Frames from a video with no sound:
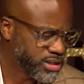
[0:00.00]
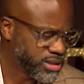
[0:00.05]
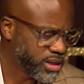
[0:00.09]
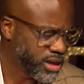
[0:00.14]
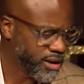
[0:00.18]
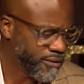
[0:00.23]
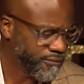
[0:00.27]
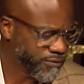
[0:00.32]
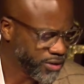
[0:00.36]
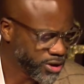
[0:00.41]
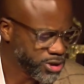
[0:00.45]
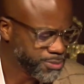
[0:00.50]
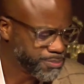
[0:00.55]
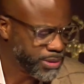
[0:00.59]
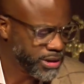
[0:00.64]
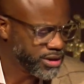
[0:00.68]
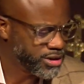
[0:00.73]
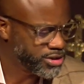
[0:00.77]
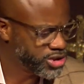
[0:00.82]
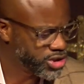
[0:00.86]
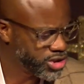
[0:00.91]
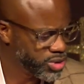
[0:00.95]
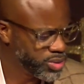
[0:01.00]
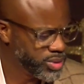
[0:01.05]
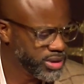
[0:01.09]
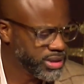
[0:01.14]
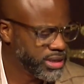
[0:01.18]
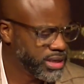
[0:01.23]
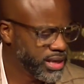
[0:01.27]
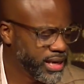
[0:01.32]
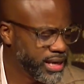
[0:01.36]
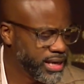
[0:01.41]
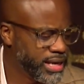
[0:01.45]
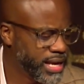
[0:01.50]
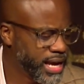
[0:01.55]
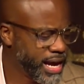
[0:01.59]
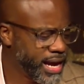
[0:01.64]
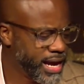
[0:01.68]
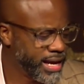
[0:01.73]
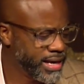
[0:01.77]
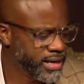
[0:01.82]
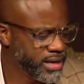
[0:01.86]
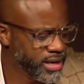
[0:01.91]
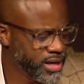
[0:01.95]
uh, 1 Peter 2 and, and,
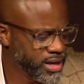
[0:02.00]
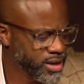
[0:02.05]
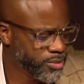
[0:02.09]
9,